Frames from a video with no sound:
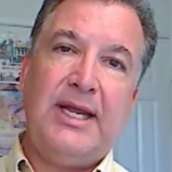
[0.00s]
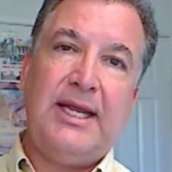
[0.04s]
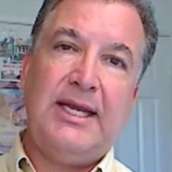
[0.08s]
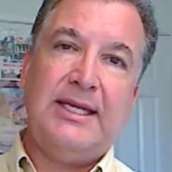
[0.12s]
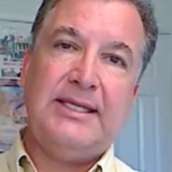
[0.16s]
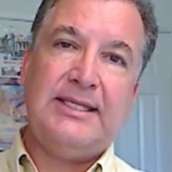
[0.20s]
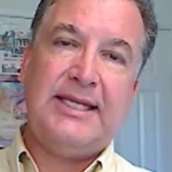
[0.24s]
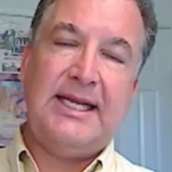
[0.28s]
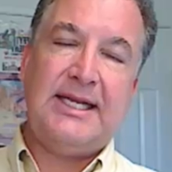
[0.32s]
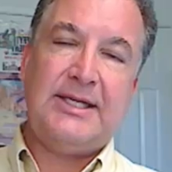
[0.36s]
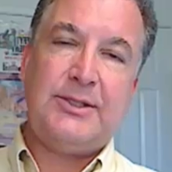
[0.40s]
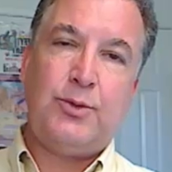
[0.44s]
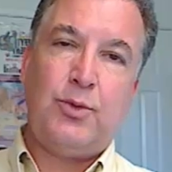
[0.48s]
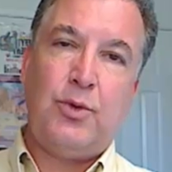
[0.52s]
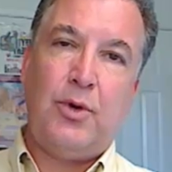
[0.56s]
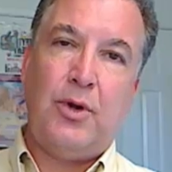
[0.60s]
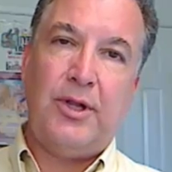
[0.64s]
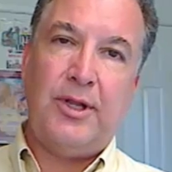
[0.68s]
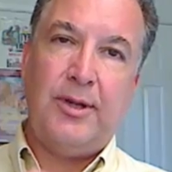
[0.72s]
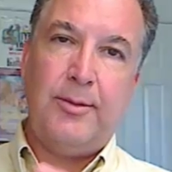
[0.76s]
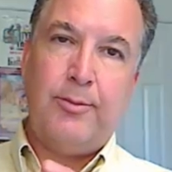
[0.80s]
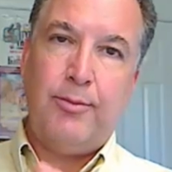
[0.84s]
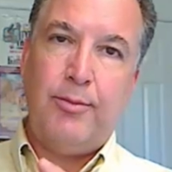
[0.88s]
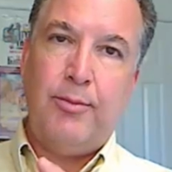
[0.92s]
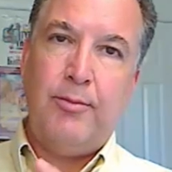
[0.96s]
because that's
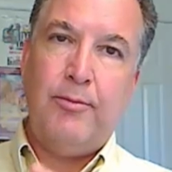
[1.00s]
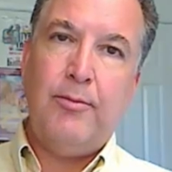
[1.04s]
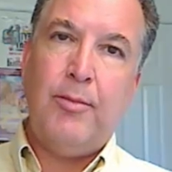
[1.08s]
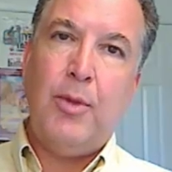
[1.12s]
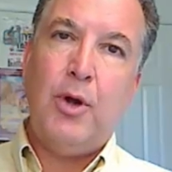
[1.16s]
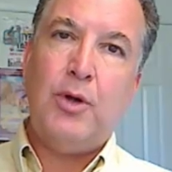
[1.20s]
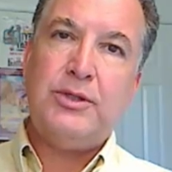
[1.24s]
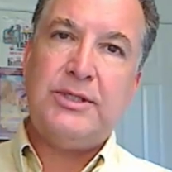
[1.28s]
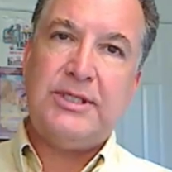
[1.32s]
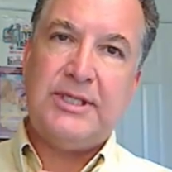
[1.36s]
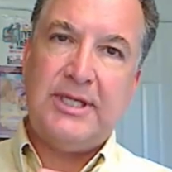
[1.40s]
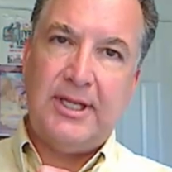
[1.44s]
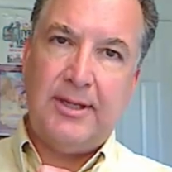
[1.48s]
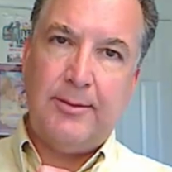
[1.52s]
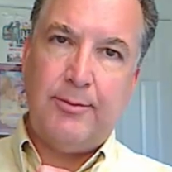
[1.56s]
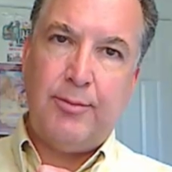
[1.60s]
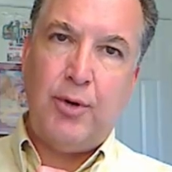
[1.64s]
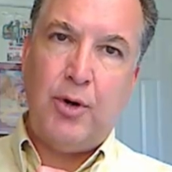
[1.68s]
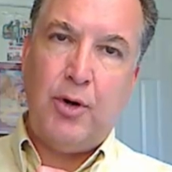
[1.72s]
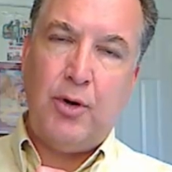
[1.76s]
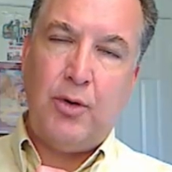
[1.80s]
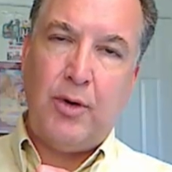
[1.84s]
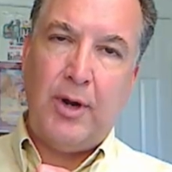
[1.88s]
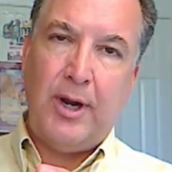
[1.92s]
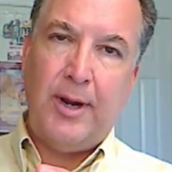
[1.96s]
where most of
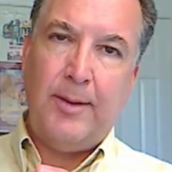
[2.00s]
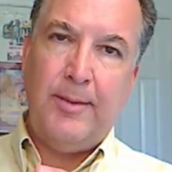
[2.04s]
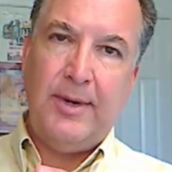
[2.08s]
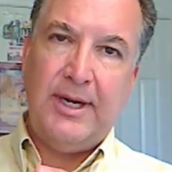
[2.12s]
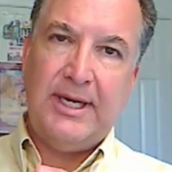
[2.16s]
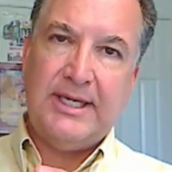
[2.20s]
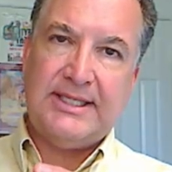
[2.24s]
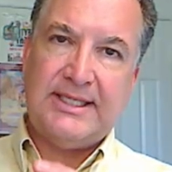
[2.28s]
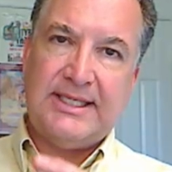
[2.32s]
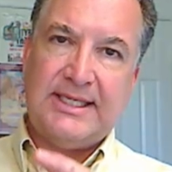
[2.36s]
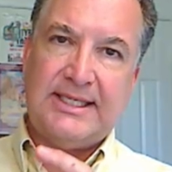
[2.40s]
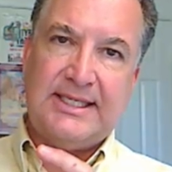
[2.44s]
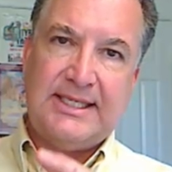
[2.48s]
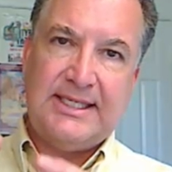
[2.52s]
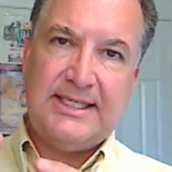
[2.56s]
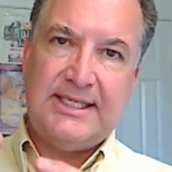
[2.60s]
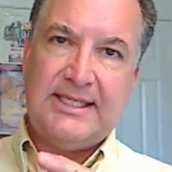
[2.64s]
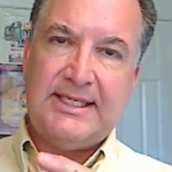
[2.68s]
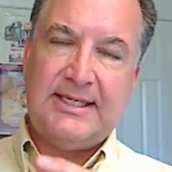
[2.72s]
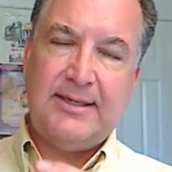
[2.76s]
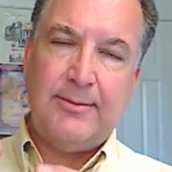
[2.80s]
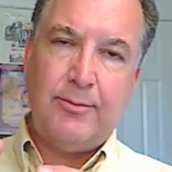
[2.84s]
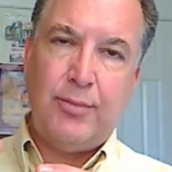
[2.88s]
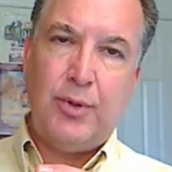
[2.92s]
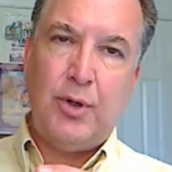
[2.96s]
the programming is, the
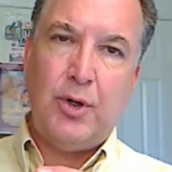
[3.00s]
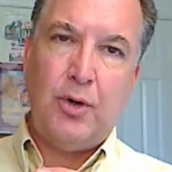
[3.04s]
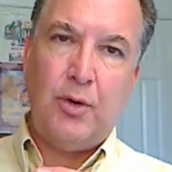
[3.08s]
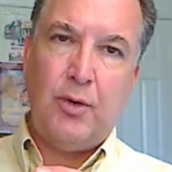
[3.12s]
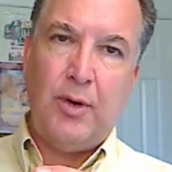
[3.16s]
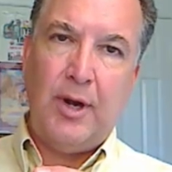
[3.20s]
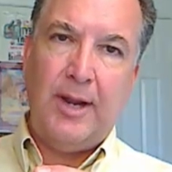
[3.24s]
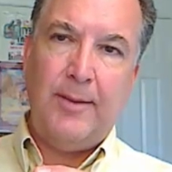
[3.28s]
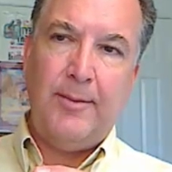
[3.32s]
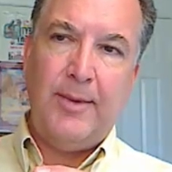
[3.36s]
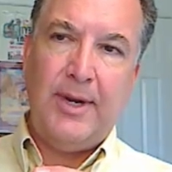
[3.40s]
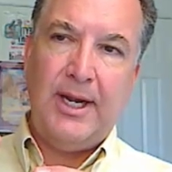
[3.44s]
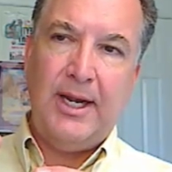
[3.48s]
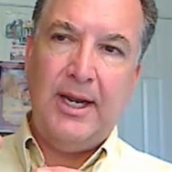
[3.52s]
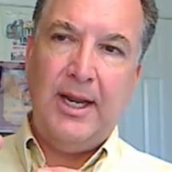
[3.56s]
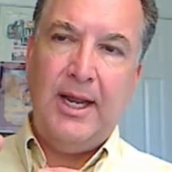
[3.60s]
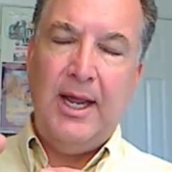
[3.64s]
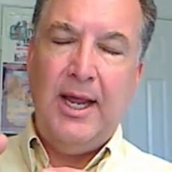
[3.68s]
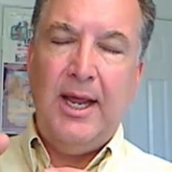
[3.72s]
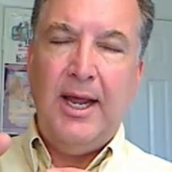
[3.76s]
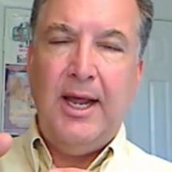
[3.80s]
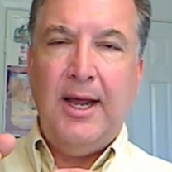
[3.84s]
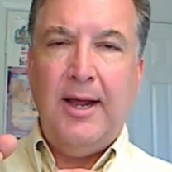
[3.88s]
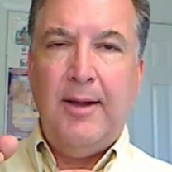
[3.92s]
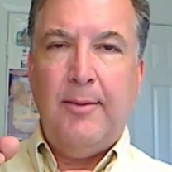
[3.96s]
system programming.